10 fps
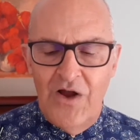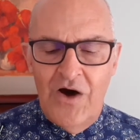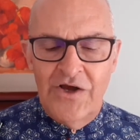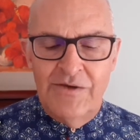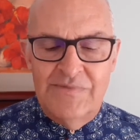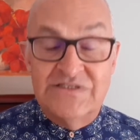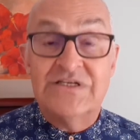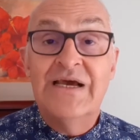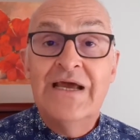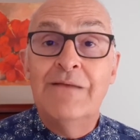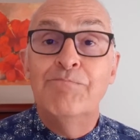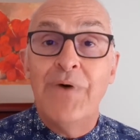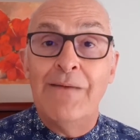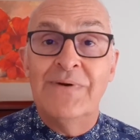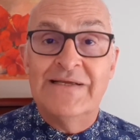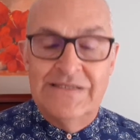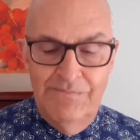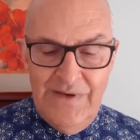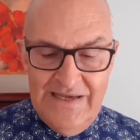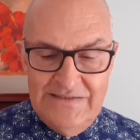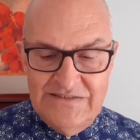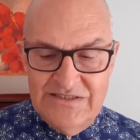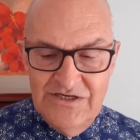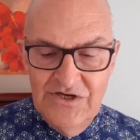arguments in public debate.